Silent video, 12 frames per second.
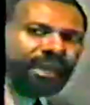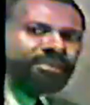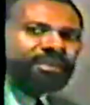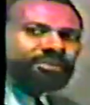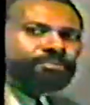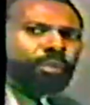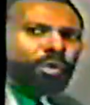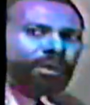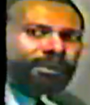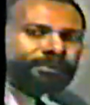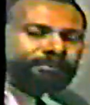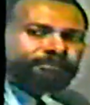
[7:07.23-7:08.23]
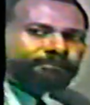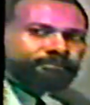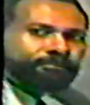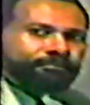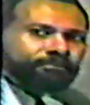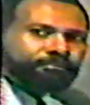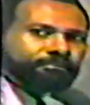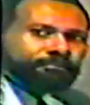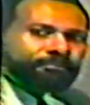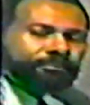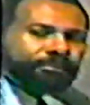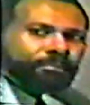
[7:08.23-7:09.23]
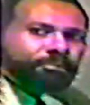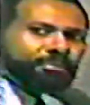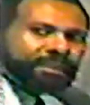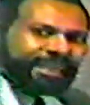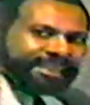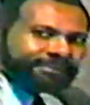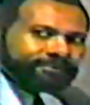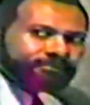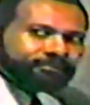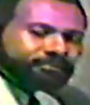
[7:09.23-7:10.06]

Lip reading: at this point. But